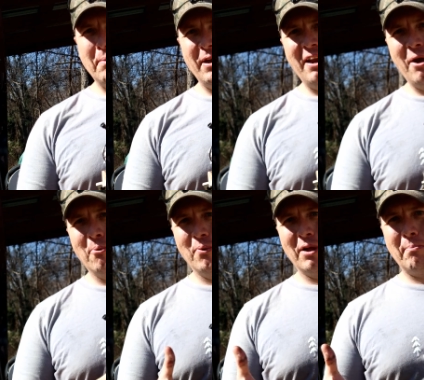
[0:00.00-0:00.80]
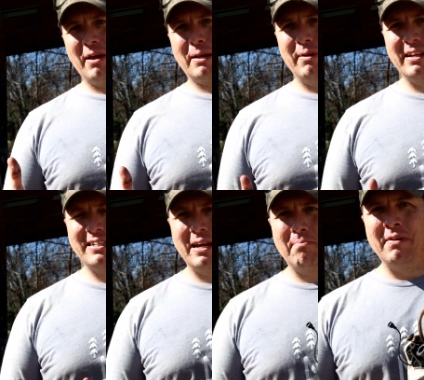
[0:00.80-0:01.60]
man, welcome back to Man
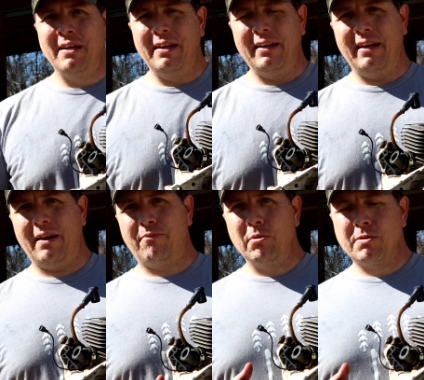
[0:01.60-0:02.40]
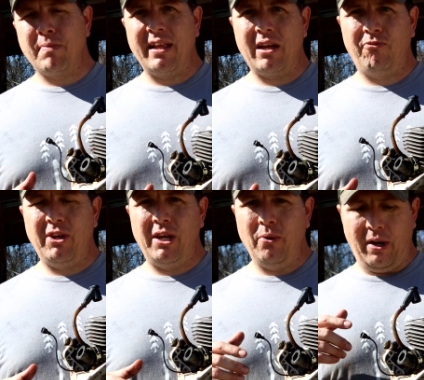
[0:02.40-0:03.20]
Time. If you missed my last
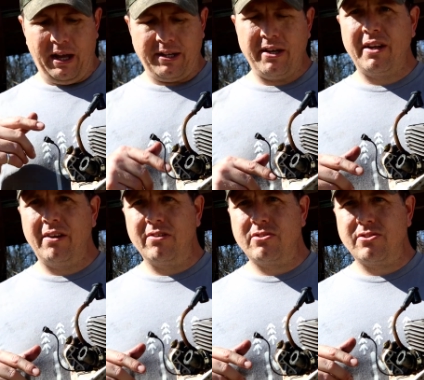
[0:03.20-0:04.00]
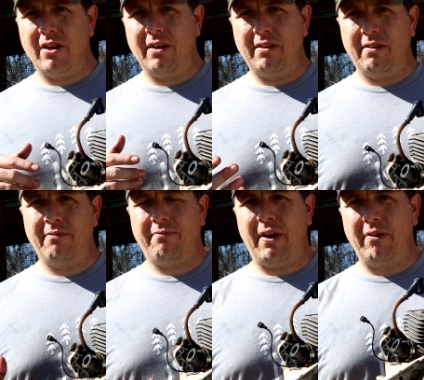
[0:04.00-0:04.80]
video, I dug into this saw,
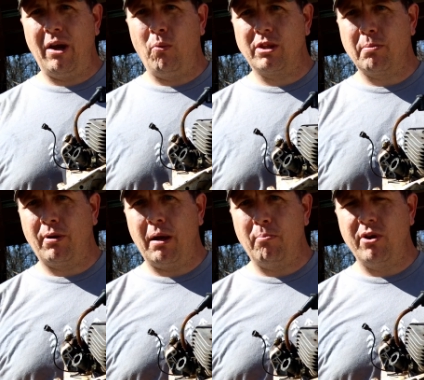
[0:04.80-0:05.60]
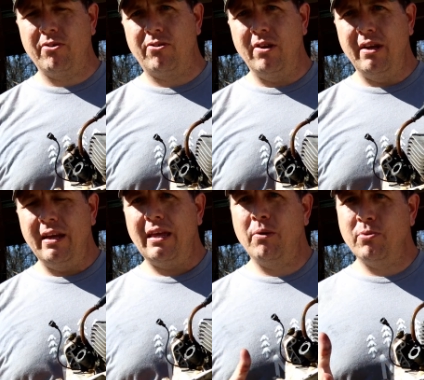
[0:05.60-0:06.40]
found out what the problem was.
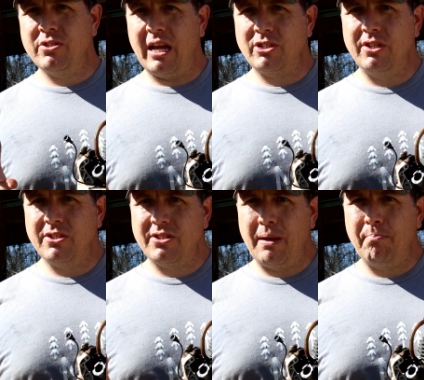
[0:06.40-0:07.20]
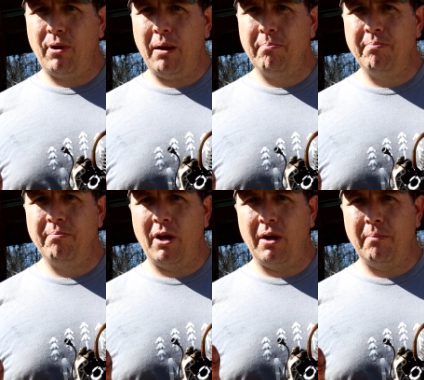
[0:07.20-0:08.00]
It was actually the same
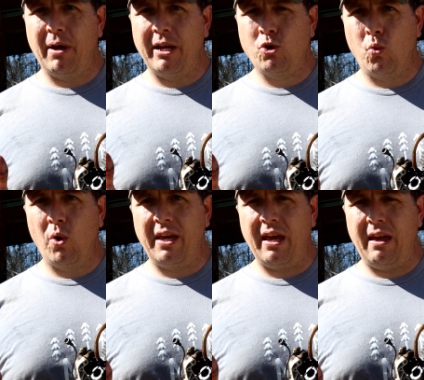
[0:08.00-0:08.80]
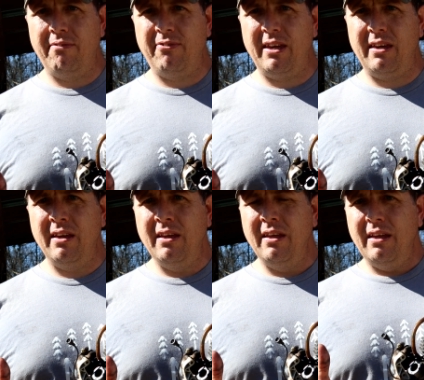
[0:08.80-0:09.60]
problem on my 20
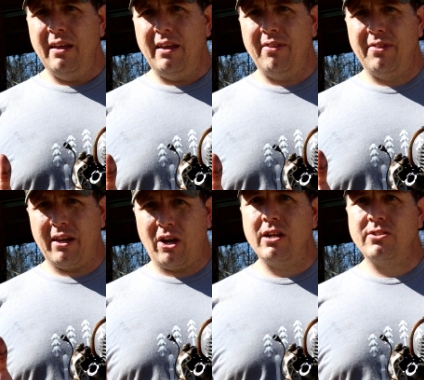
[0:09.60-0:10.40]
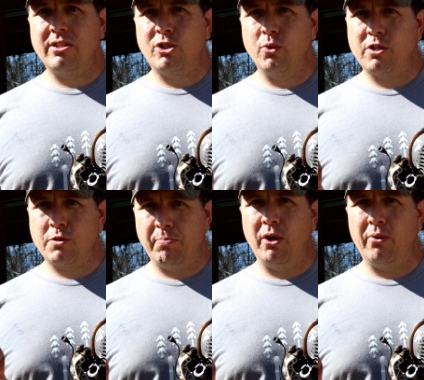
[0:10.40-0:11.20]
AV that caused it to
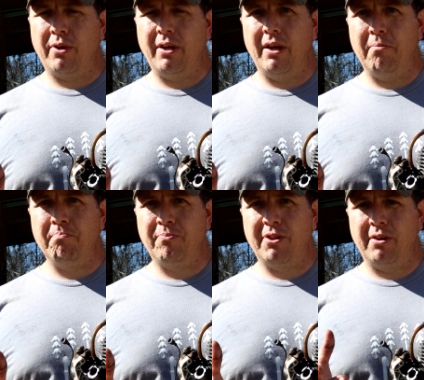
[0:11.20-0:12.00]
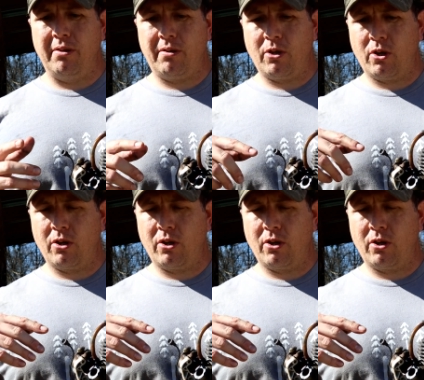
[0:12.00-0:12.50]
explode. The